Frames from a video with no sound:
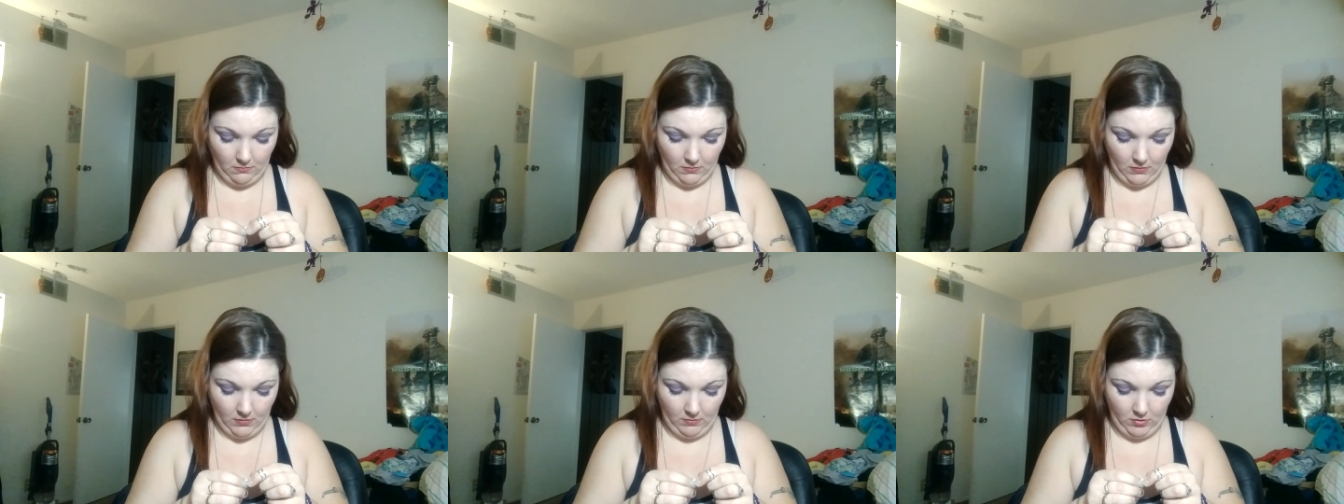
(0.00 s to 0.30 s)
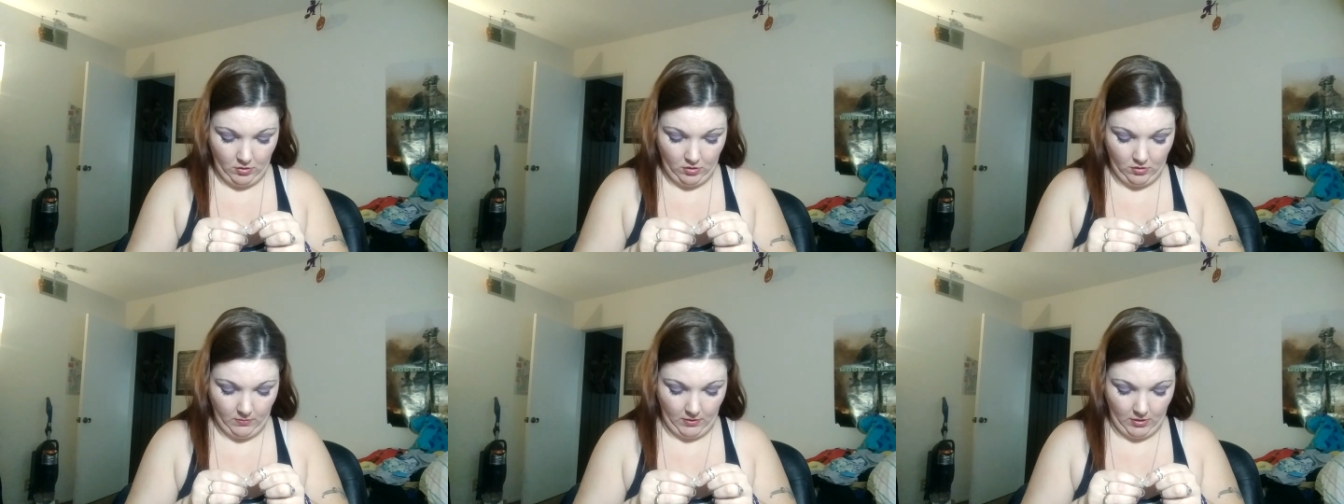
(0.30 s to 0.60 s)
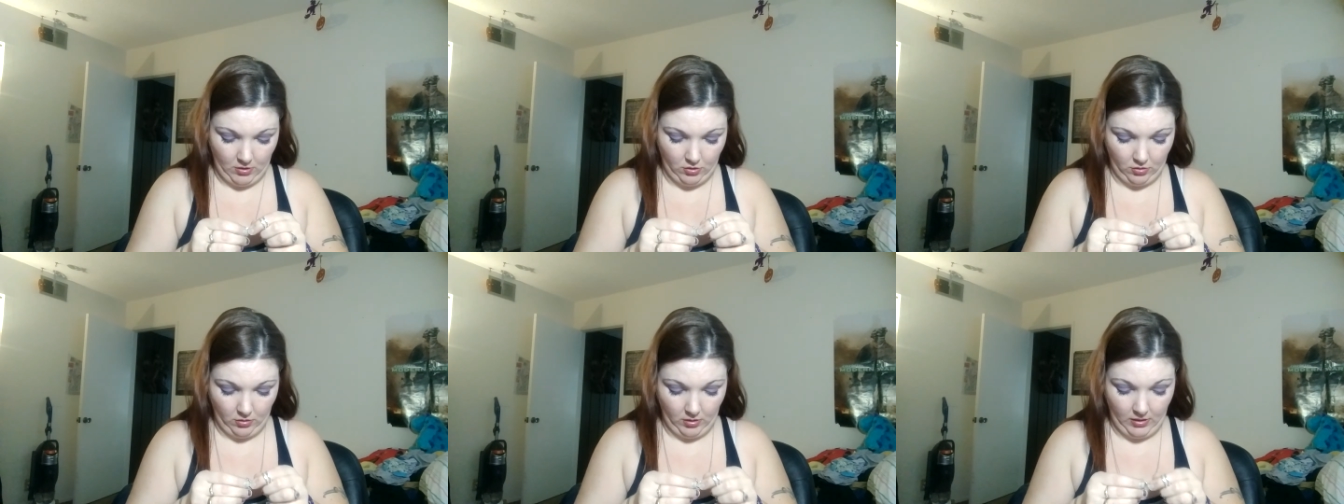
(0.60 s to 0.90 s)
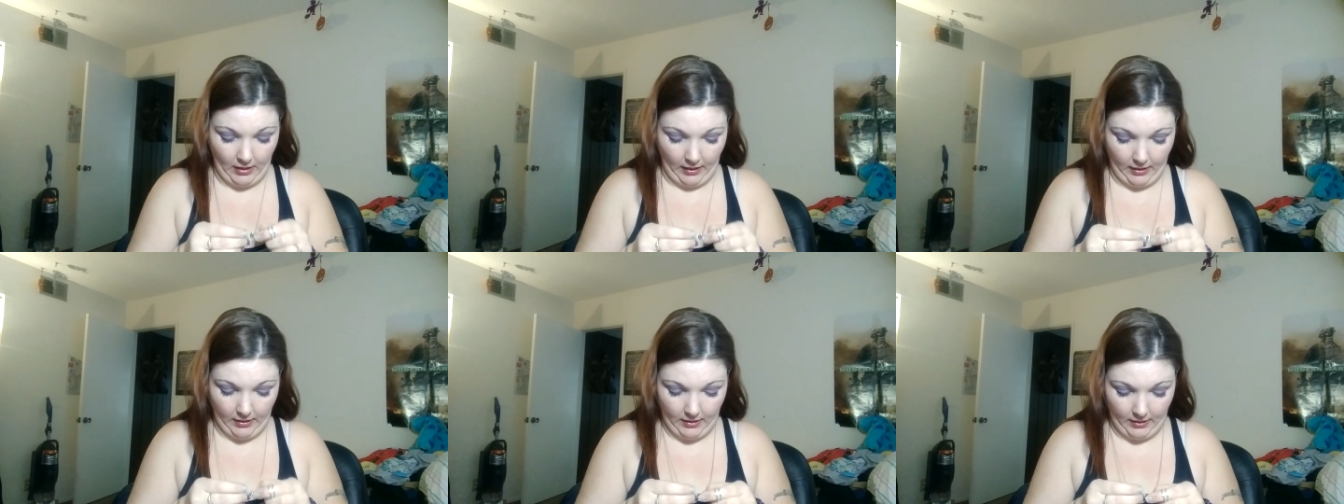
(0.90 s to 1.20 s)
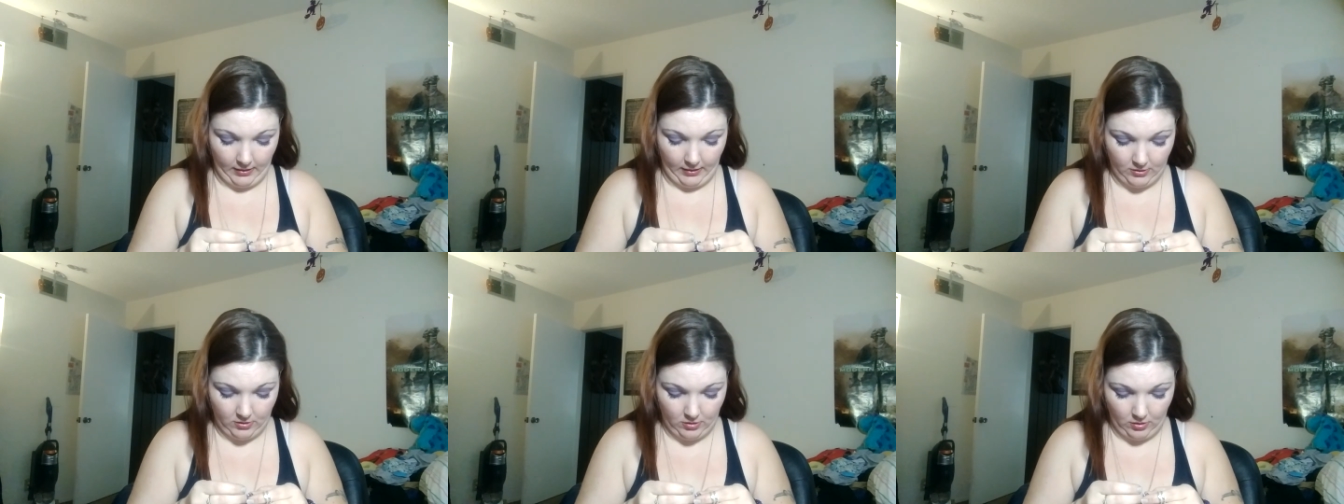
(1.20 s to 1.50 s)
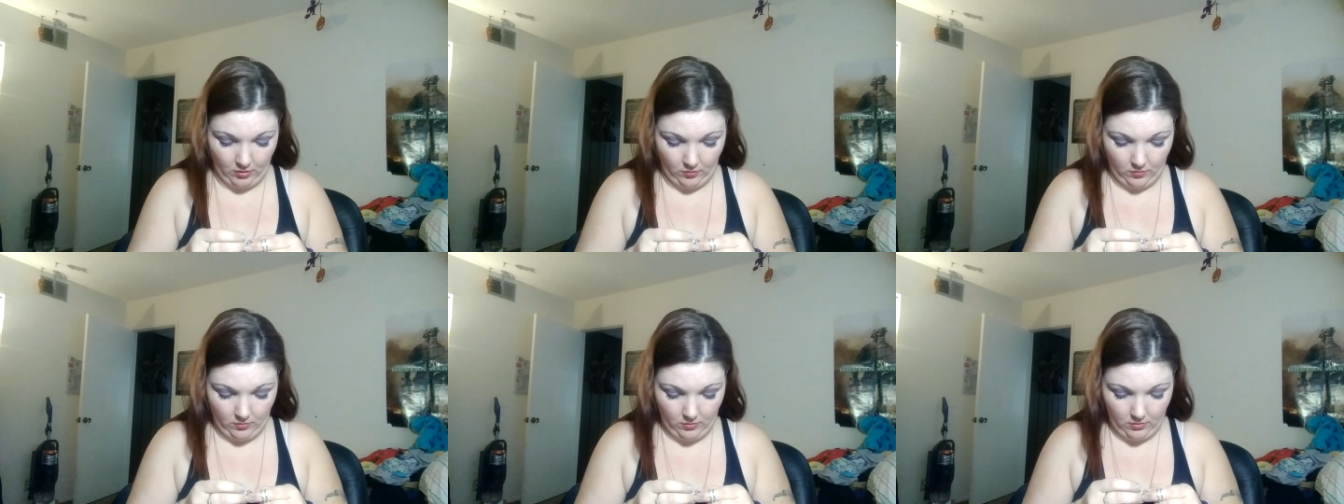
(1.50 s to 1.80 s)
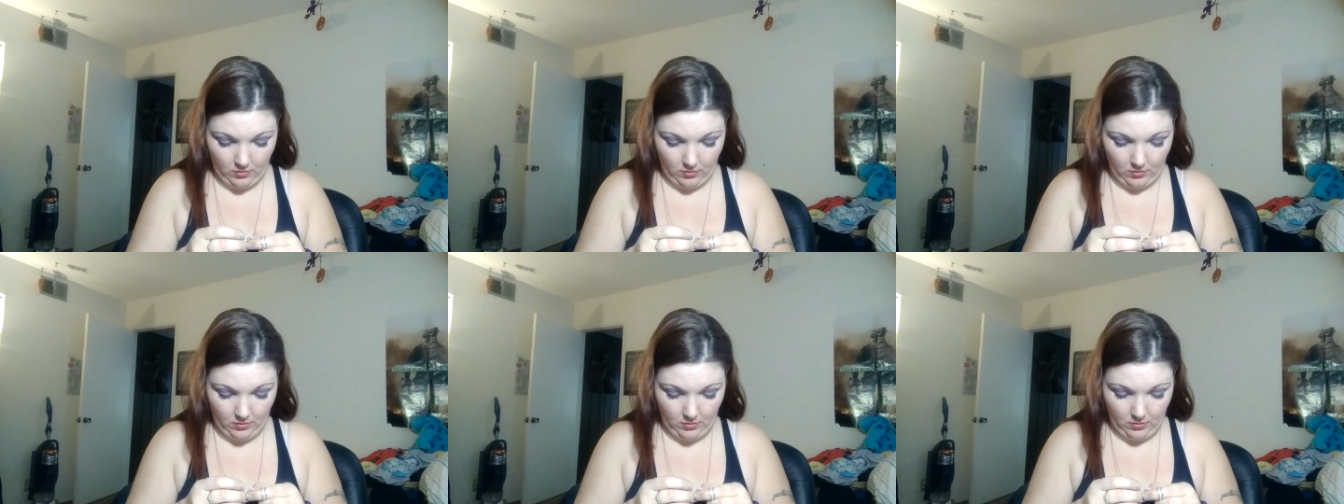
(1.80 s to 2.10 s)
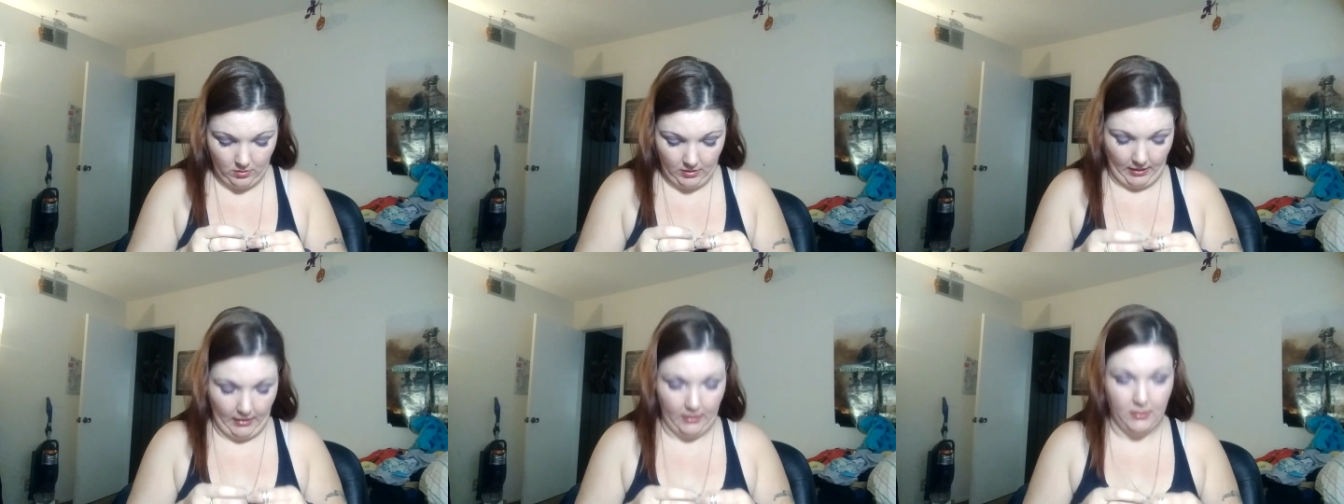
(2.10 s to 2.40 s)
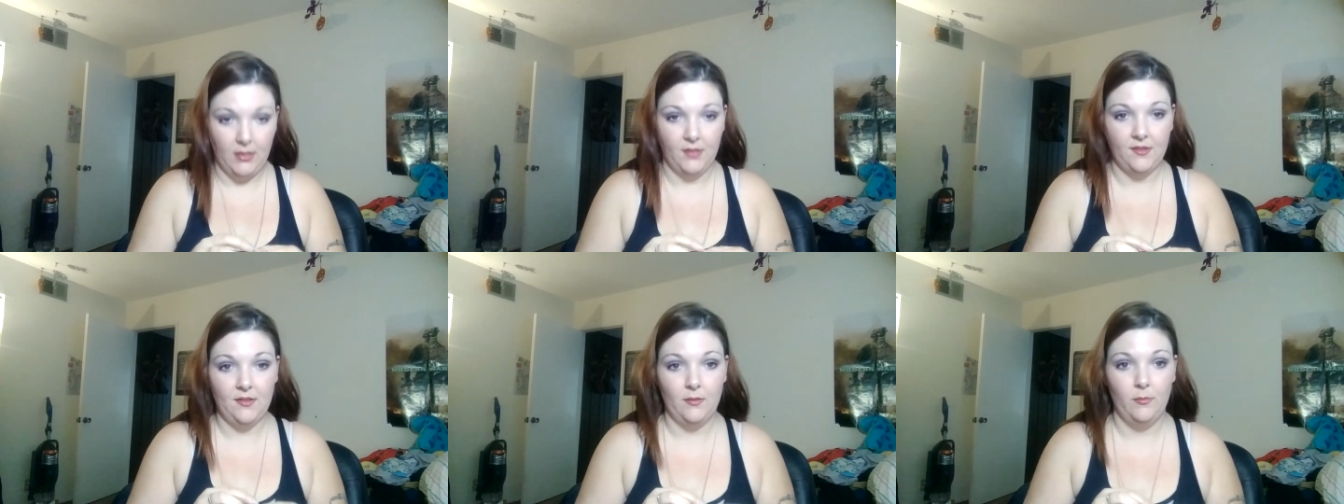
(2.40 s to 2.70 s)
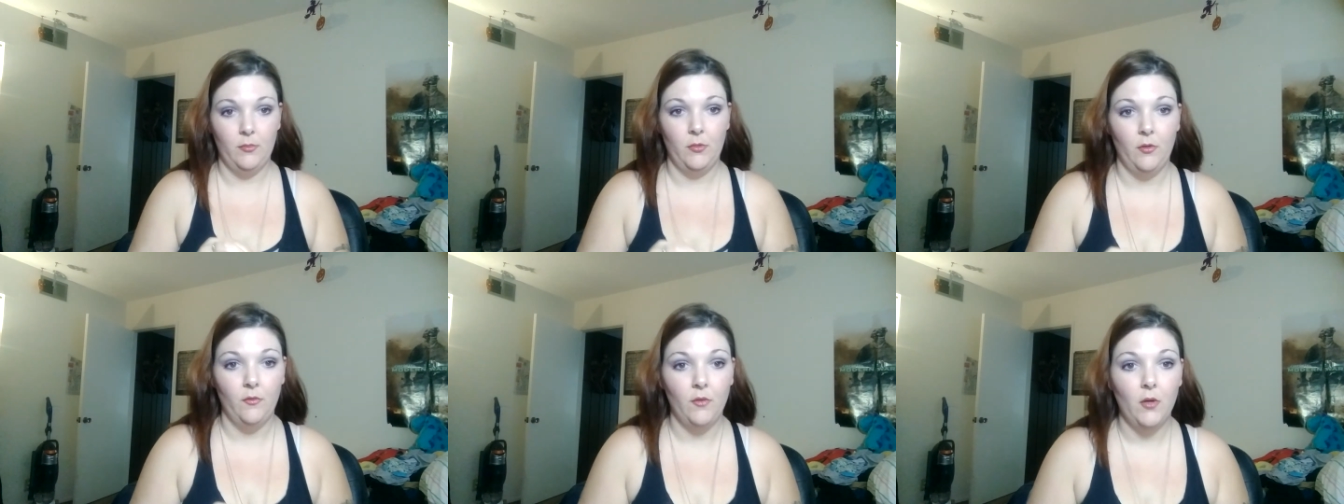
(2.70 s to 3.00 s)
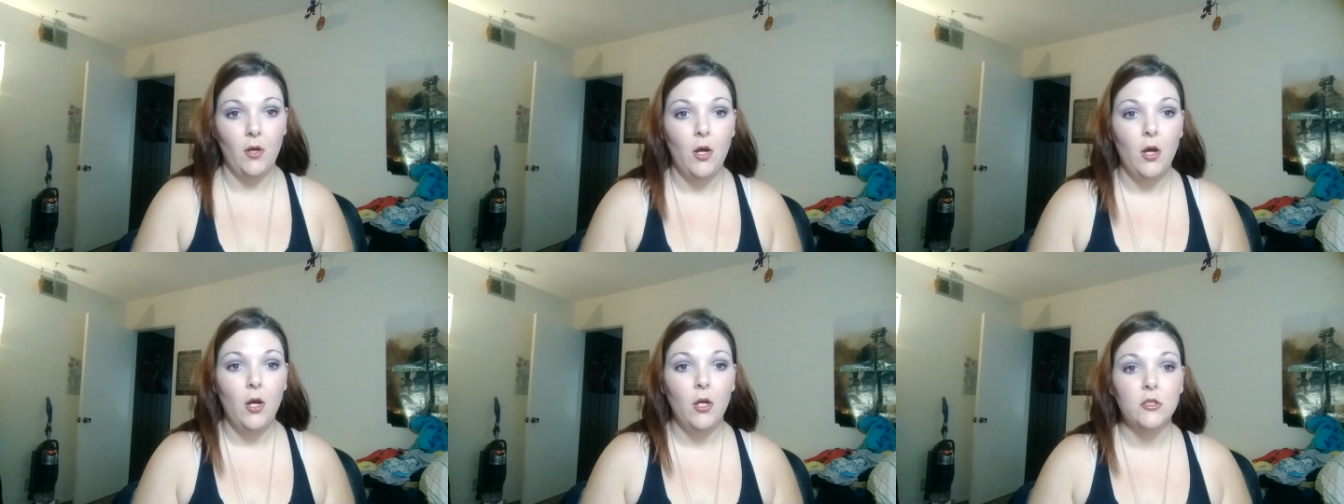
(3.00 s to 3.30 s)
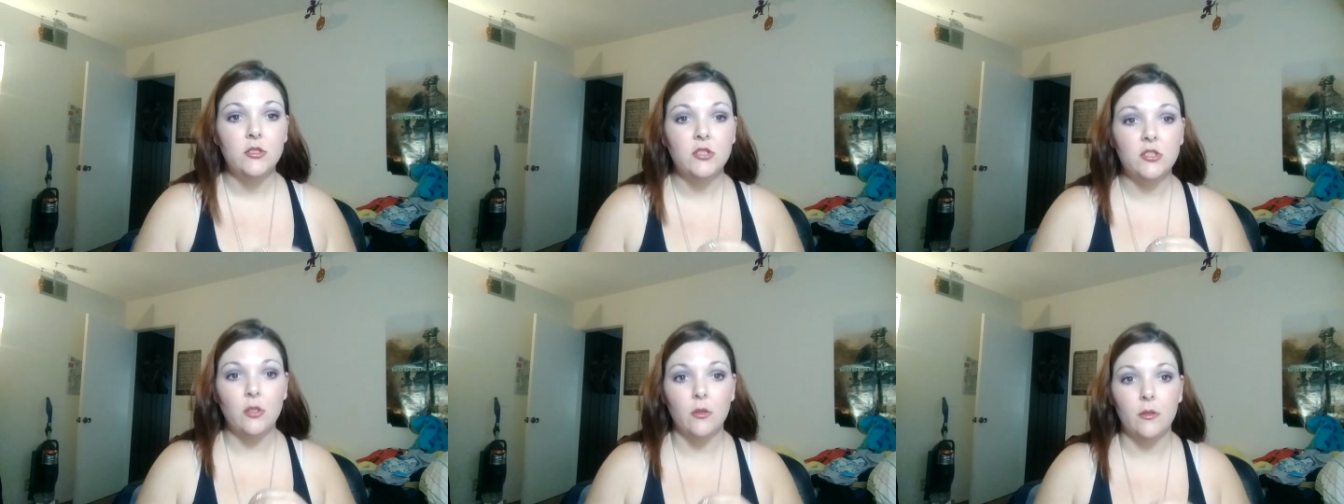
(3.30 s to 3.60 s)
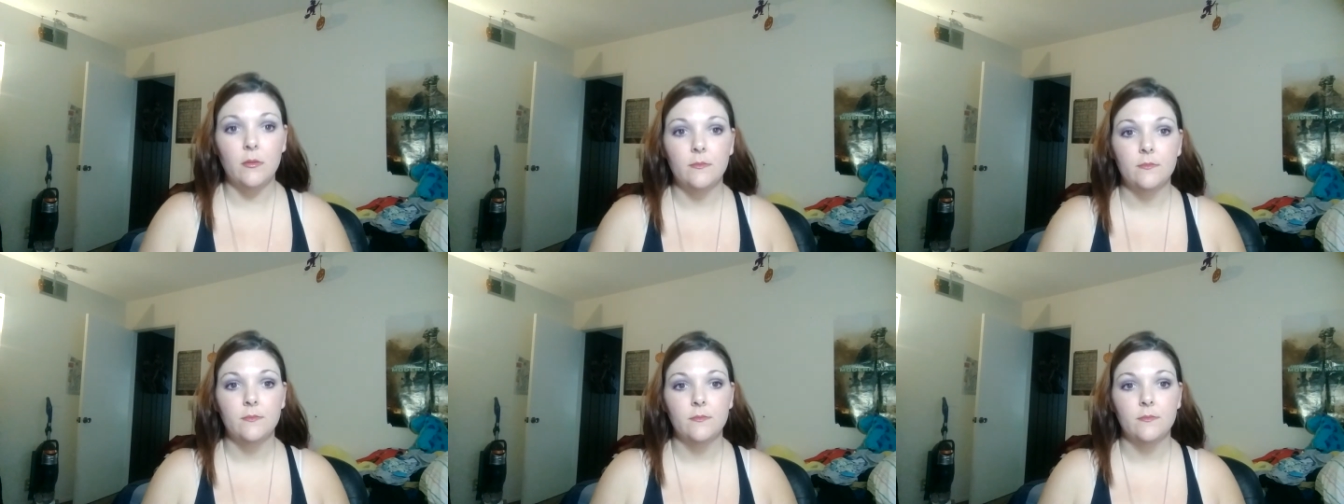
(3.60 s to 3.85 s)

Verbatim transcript: let me just make sure. Yeah, I don't. Yeah, it doesn't move. So,